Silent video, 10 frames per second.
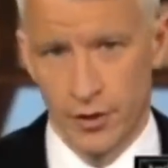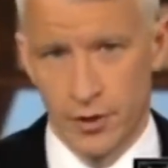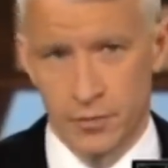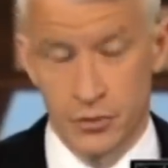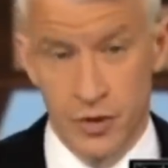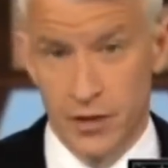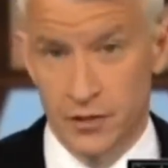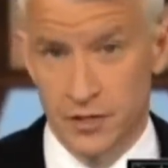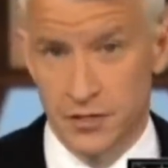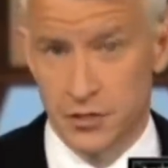Mister Rangel
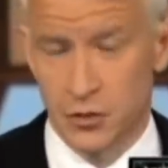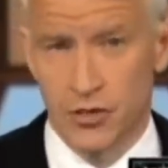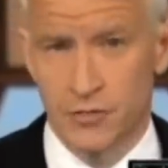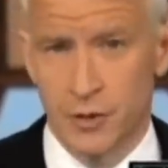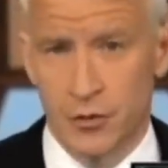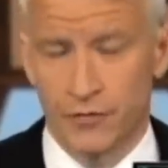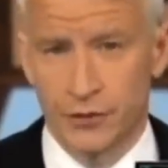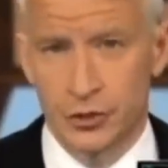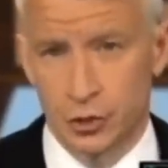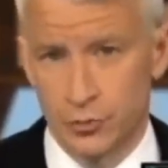says he's already spent roughly
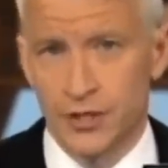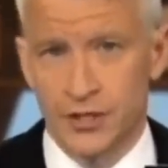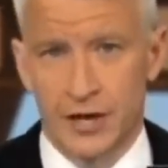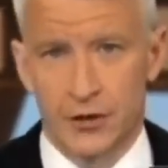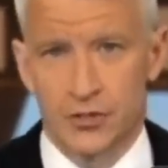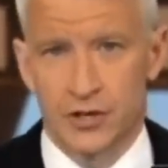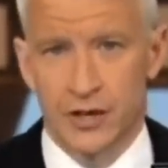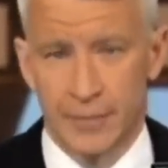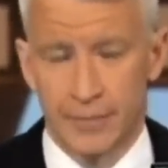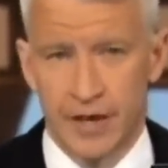two million dollars on
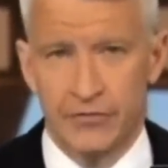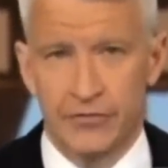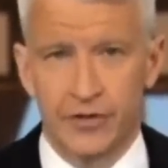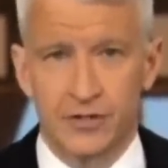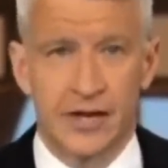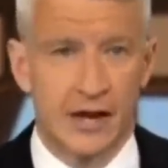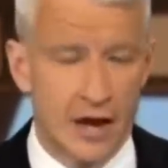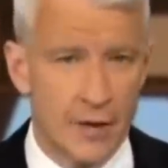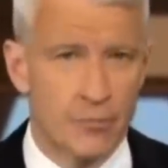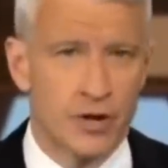campaign funds on a
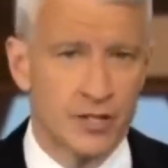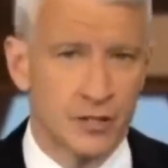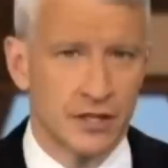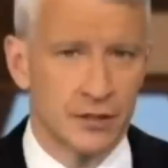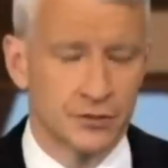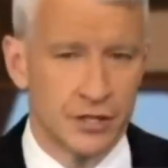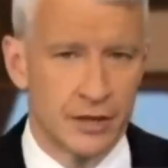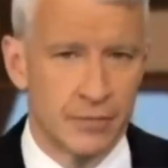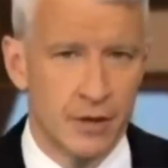high-priced legal team,